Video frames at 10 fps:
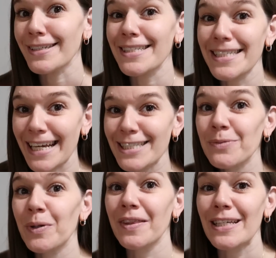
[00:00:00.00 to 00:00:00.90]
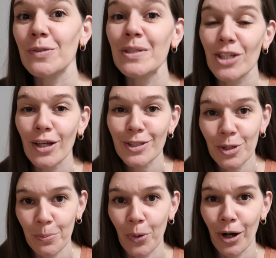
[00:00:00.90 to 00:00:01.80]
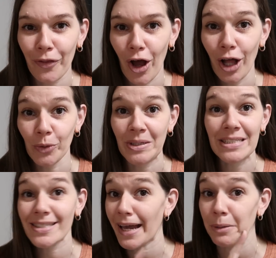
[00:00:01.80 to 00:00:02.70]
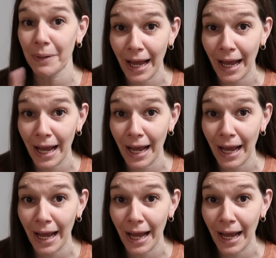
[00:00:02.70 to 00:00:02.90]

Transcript: On to the next one. This one's also more on the Halloween side,